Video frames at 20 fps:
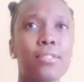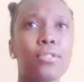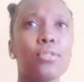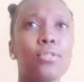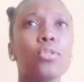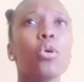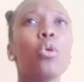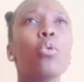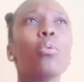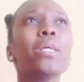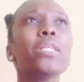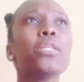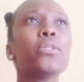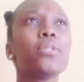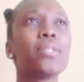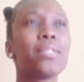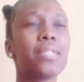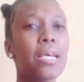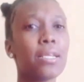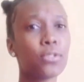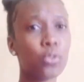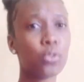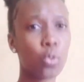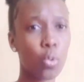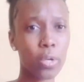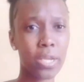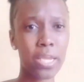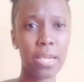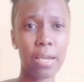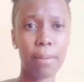When you start
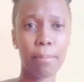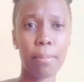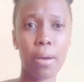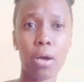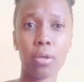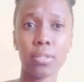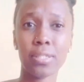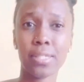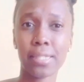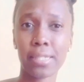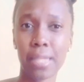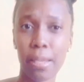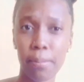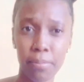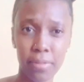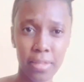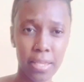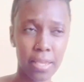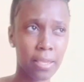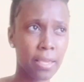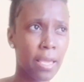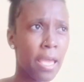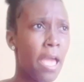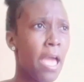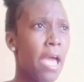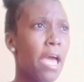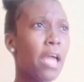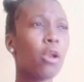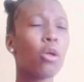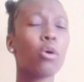talking about something,
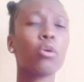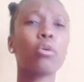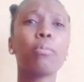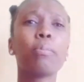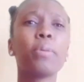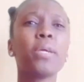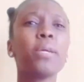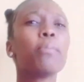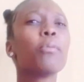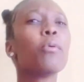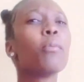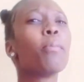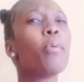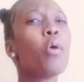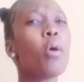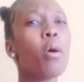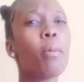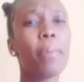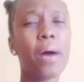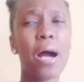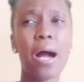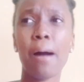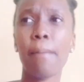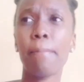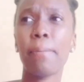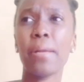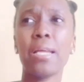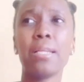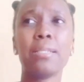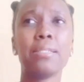a lot of people pop
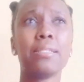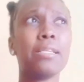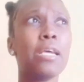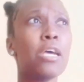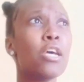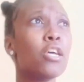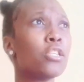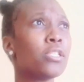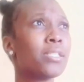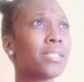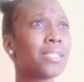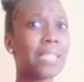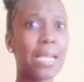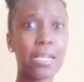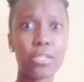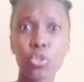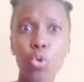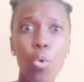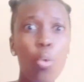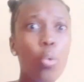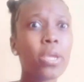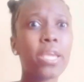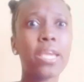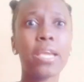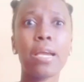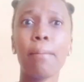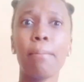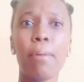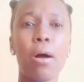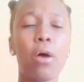up and start
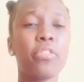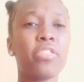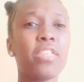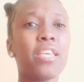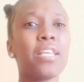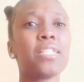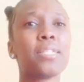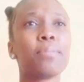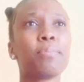talking about things